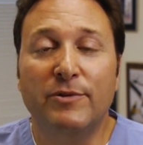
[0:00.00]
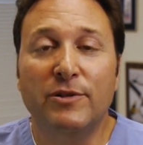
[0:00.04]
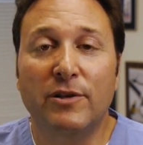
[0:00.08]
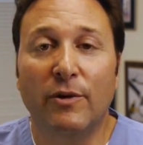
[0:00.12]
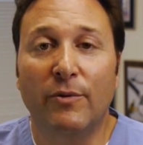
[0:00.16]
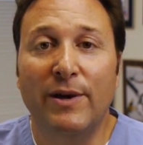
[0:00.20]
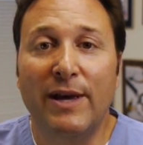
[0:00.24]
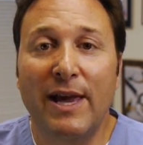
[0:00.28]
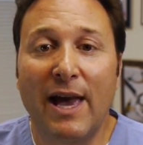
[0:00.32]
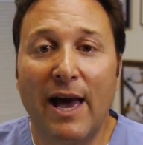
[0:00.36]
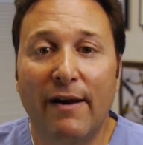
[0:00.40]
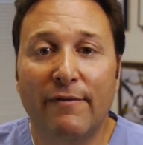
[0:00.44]
So
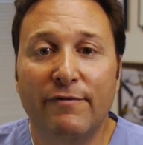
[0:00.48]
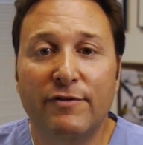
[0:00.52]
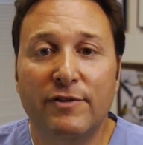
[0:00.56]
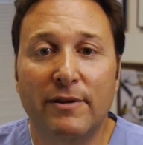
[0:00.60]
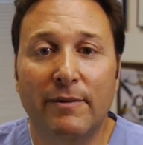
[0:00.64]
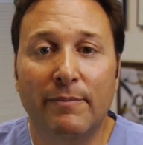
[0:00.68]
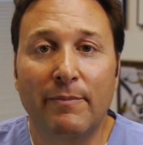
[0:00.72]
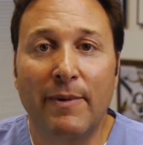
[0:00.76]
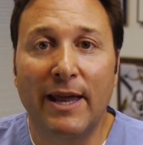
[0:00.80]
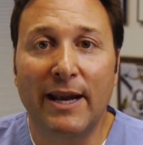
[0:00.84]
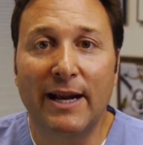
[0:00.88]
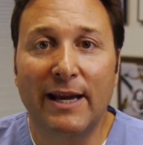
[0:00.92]
we have
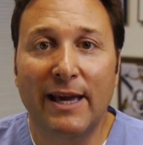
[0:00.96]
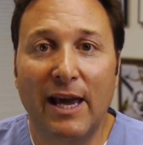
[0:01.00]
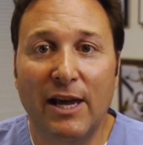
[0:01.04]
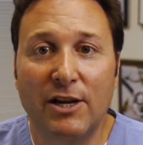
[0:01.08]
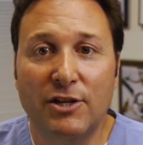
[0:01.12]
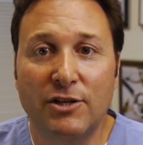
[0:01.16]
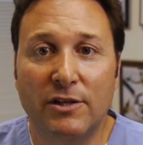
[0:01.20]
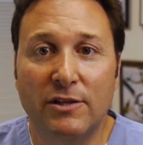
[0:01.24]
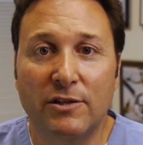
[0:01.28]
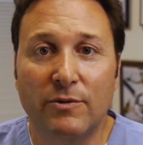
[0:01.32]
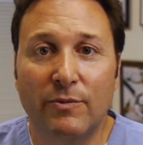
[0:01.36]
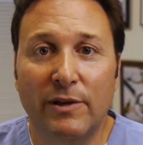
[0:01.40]
some
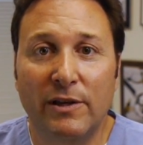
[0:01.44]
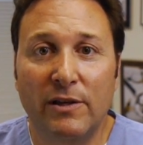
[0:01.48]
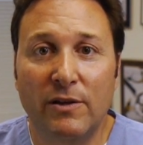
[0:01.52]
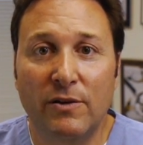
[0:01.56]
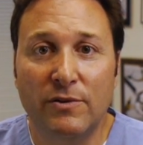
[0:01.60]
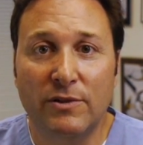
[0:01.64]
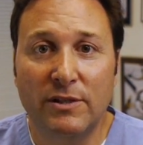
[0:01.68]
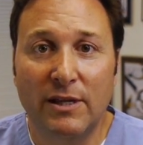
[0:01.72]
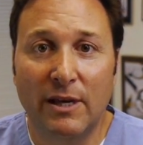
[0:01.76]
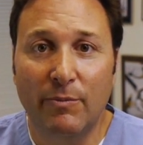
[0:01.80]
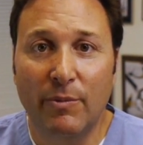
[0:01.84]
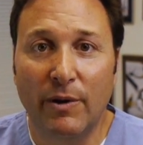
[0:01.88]
medications we
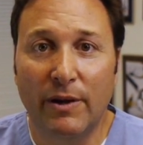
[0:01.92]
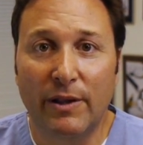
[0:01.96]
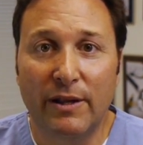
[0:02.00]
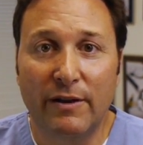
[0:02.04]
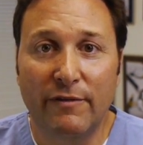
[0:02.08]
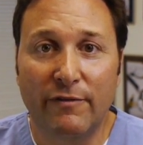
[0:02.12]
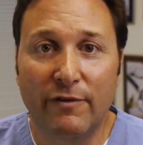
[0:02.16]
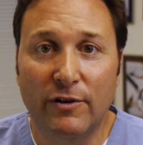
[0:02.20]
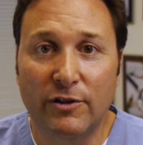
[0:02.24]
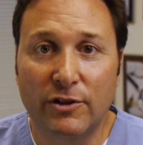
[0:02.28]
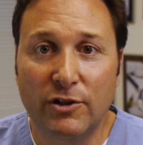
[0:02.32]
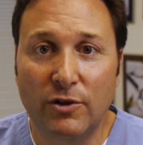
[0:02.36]
use typically
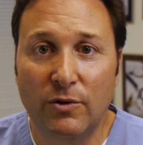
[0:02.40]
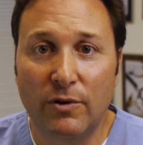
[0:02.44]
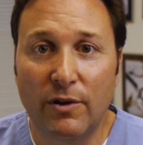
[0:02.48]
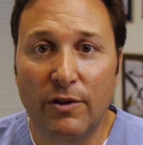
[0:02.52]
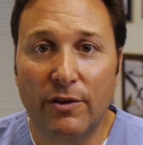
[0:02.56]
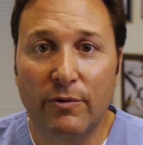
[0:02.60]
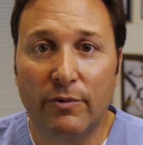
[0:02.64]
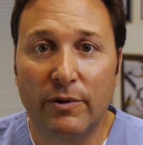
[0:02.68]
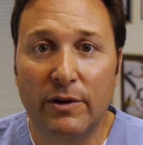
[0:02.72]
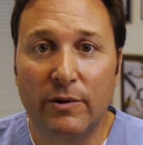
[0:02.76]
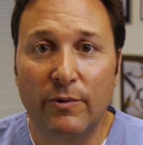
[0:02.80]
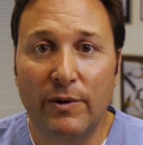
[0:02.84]
for 2 to
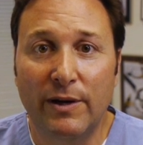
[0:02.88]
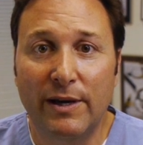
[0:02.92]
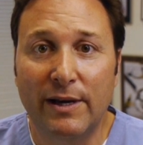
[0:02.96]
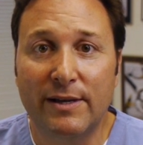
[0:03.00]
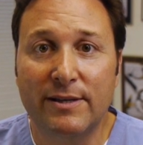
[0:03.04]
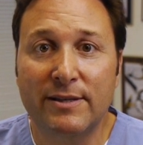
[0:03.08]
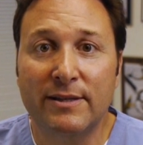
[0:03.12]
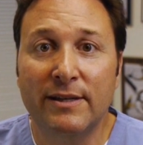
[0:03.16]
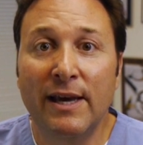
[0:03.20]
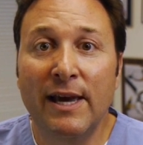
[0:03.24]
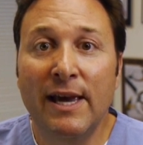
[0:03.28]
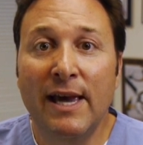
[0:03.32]
3
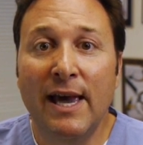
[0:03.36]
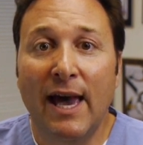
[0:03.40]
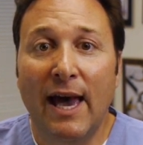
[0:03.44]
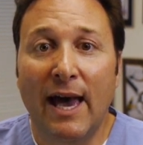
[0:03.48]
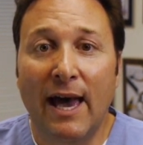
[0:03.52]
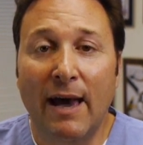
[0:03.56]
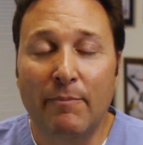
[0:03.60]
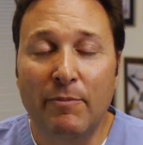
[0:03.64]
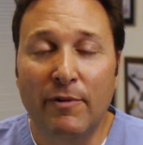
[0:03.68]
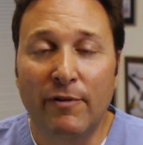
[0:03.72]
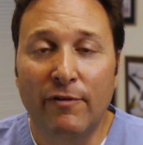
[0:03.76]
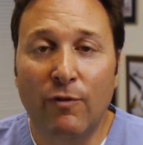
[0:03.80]
weeks
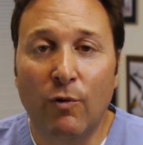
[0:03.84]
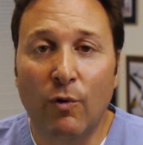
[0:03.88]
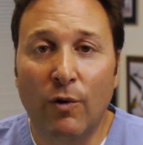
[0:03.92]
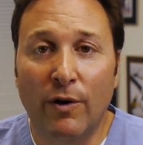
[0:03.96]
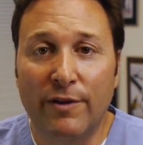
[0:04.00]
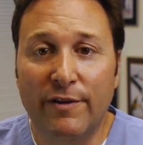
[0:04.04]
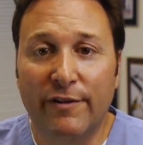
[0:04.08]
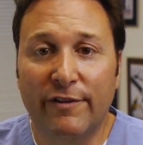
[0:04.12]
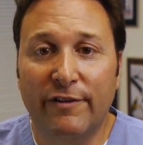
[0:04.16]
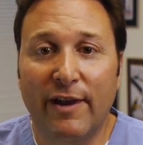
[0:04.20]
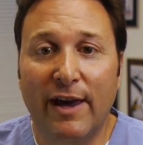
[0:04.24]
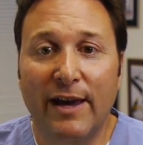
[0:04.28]
before
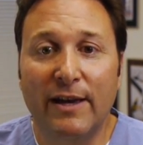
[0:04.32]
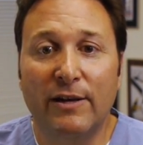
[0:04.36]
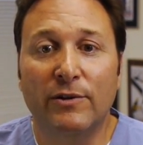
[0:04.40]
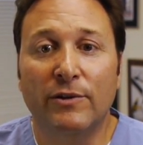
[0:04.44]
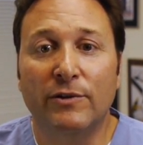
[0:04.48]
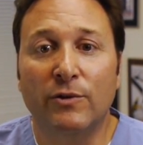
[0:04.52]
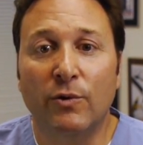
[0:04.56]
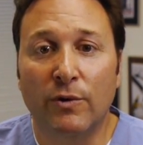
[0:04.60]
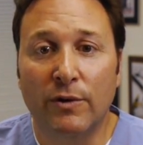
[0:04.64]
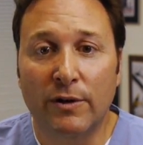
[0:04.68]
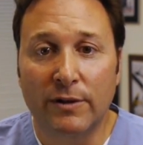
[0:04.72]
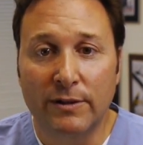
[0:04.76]
the cycle
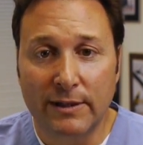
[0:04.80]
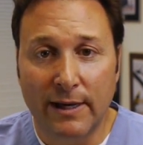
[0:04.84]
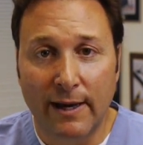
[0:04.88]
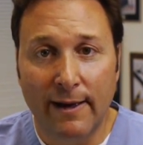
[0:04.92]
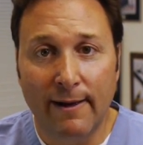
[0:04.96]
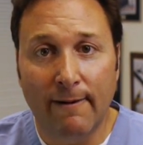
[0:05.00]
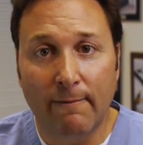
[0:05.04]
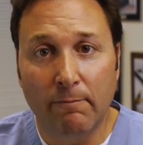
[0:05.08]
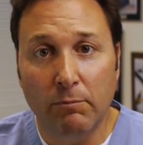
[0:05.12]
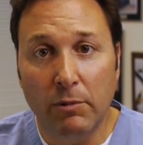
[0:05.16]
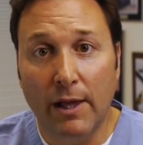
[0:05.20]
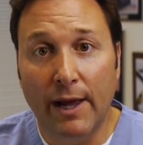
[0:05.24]
in order to
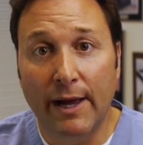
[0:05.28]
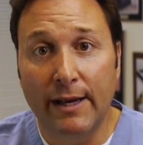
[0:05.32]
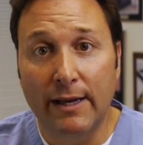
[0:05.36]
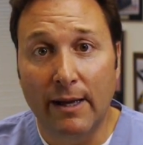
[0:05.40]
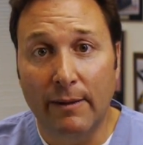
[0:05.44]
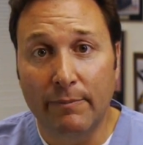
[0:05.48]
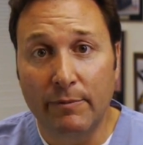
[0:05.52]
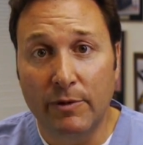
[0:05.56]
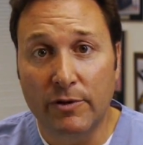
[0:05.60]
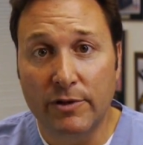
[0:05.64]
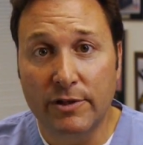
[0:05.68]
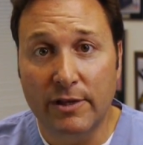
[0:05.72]
help line
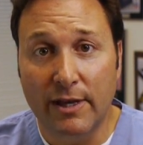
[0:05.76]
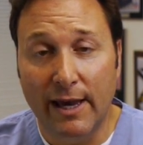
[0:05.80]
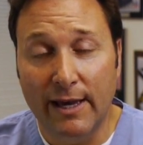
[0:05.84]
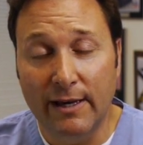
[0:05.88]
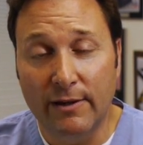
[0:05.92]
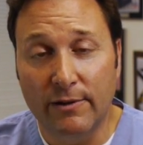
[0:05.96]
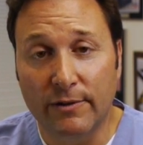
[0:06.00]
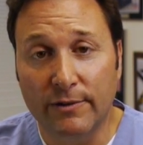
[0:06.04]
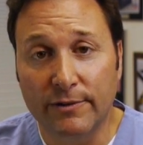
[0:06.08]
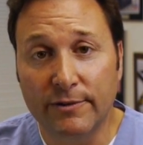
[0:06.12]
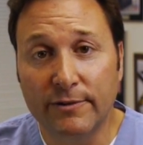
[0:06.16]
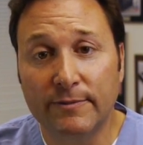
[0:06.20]
up your
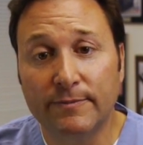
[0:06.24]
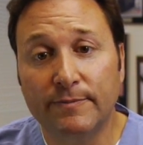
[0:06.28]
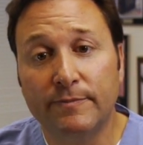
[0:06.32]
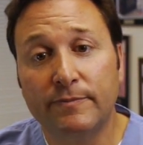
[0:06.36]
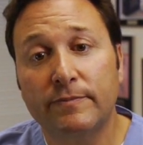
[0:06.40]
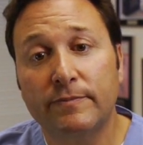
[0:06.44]
cycles.